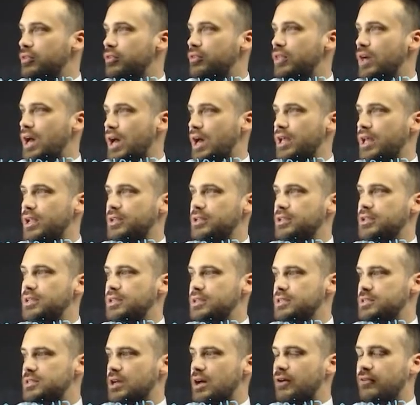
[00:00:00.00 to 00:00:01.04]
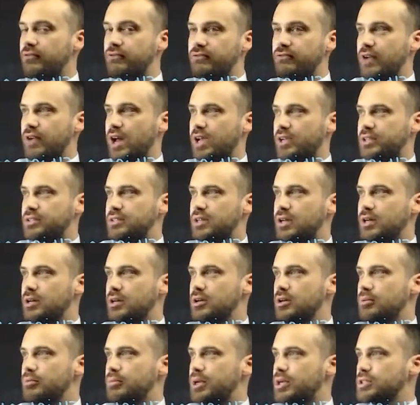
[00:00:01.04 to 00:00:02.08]
that is a factor
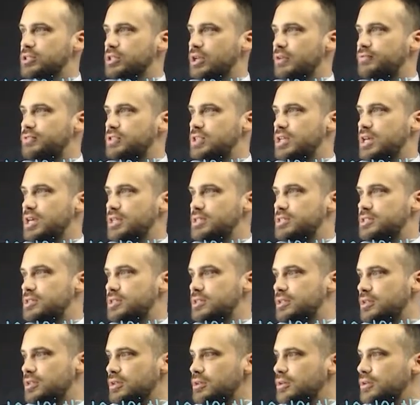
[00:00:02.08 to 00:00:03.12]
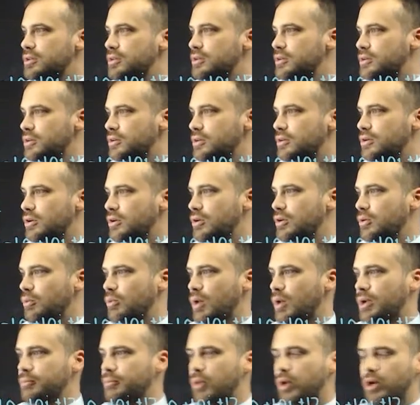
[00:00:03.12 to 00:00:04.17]
because I've tested
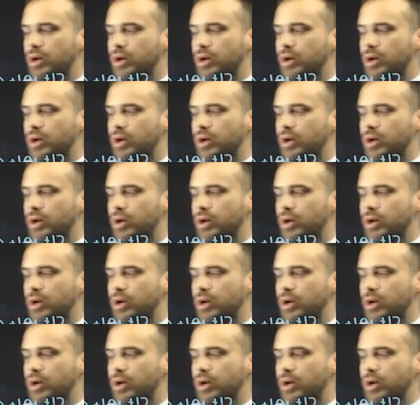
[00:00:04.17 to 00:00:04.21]
1